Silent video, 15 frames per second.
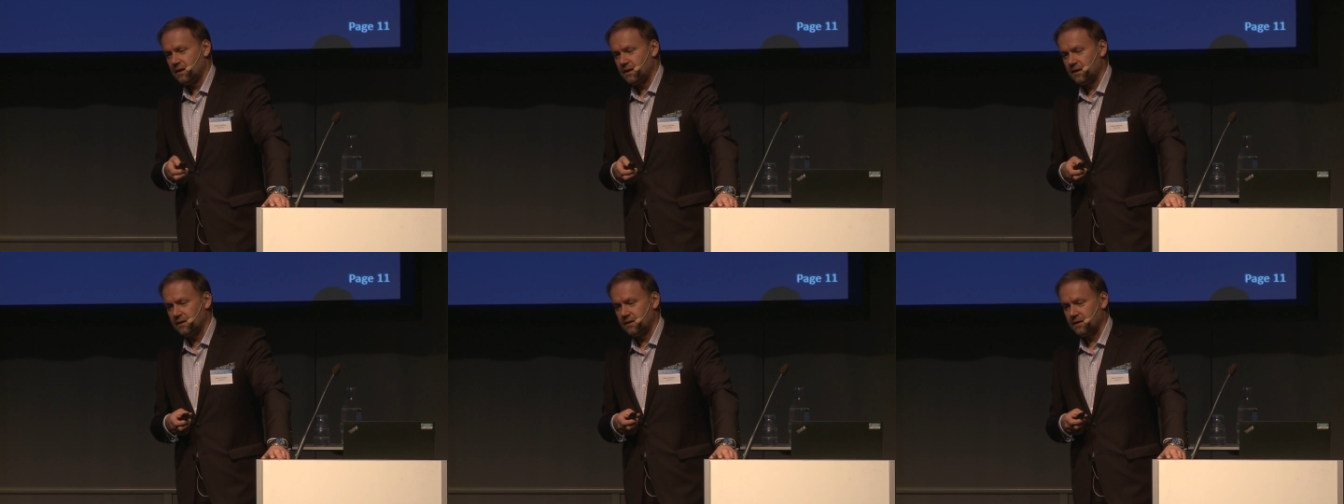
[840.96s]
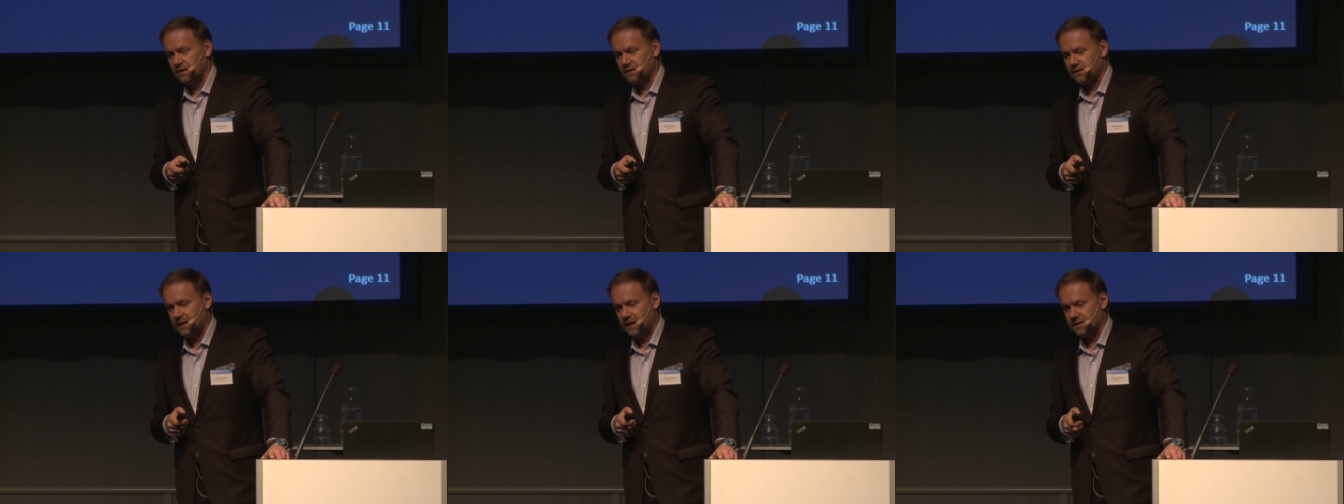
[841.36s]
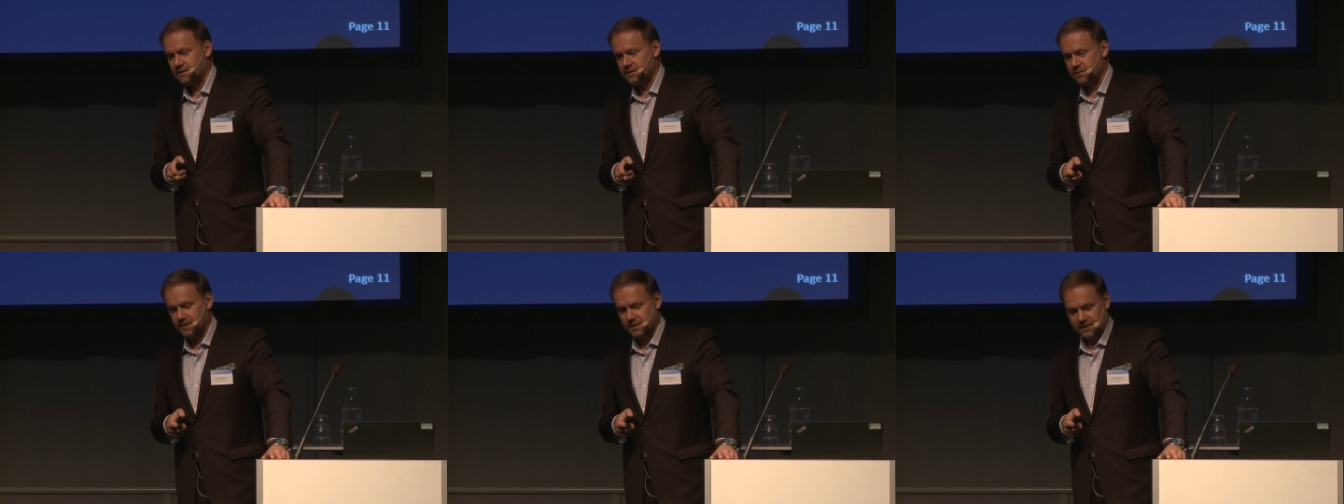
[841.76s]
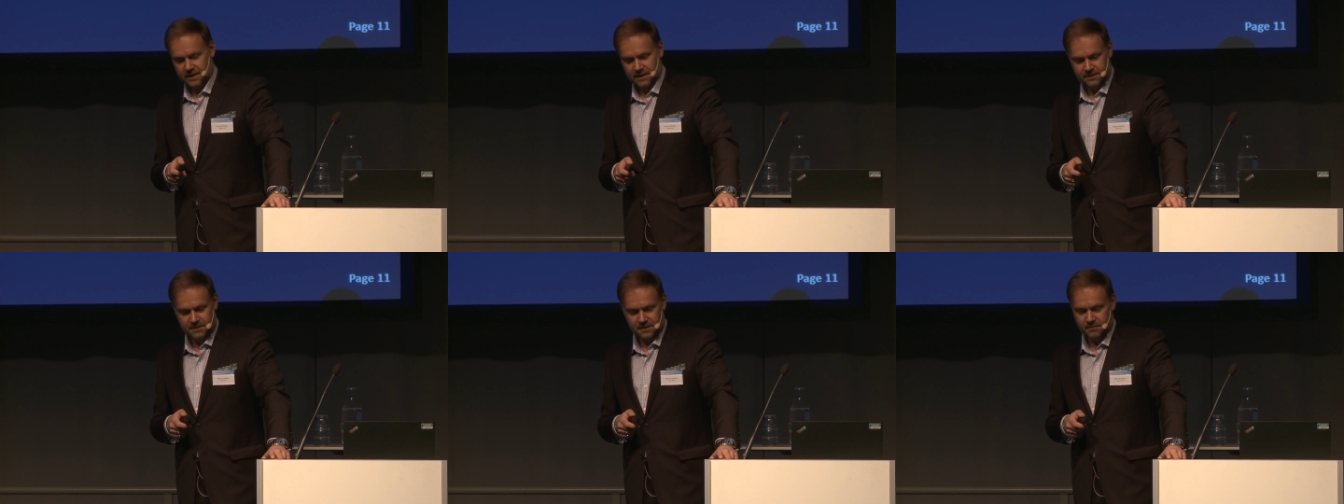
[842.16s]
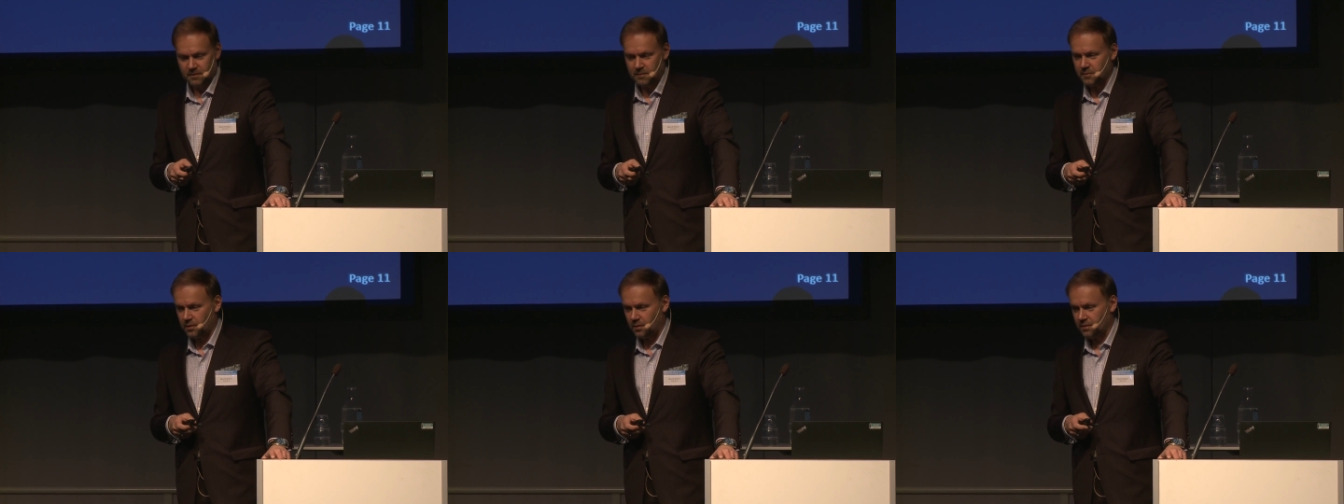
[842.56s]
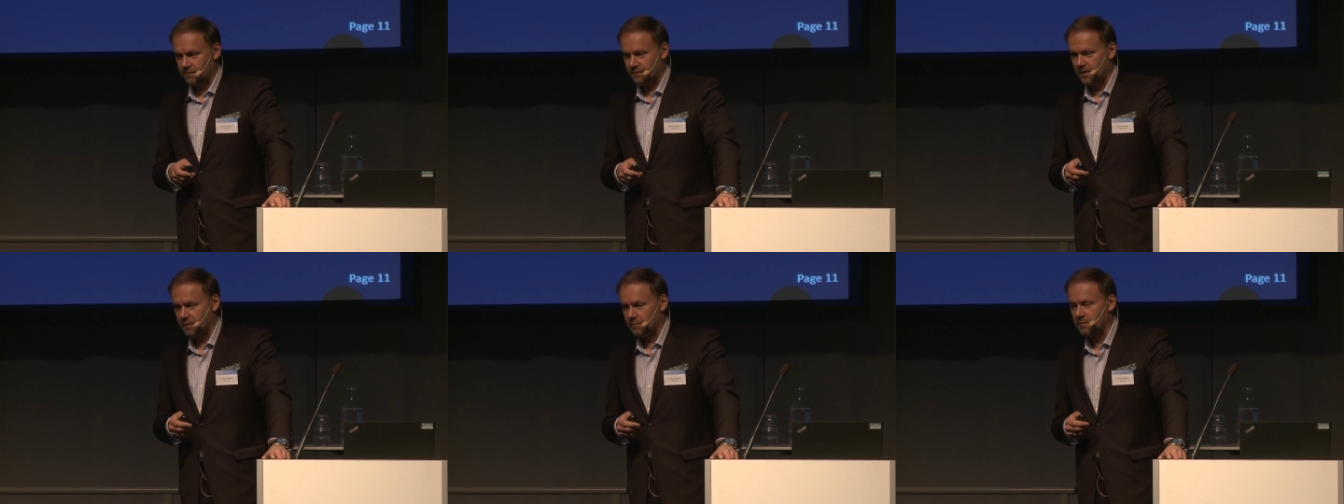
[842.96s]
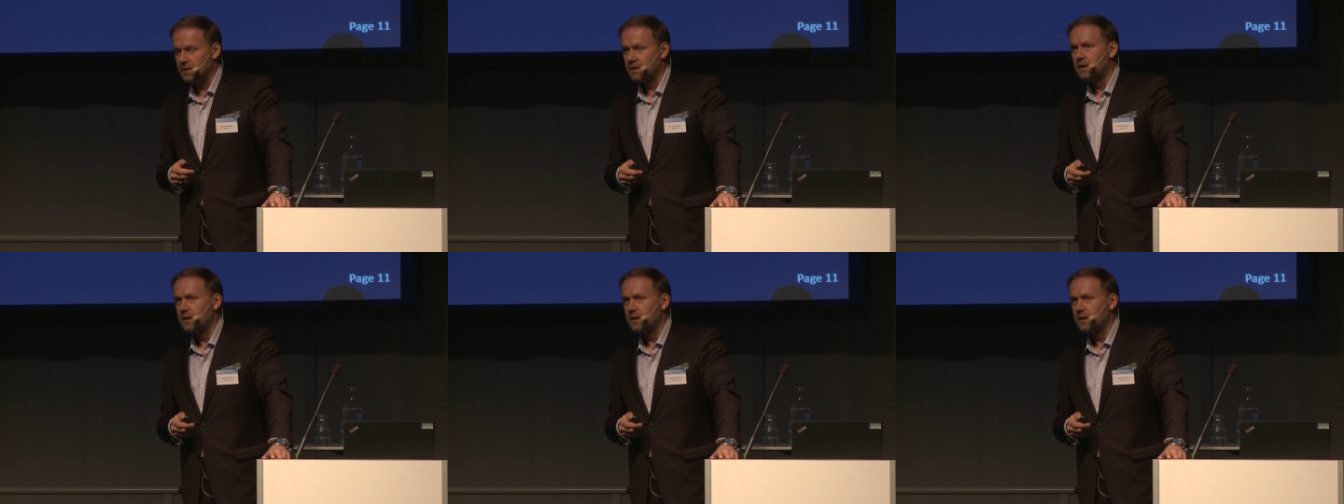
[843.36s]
And uh, the answer is yes, it will be all of them.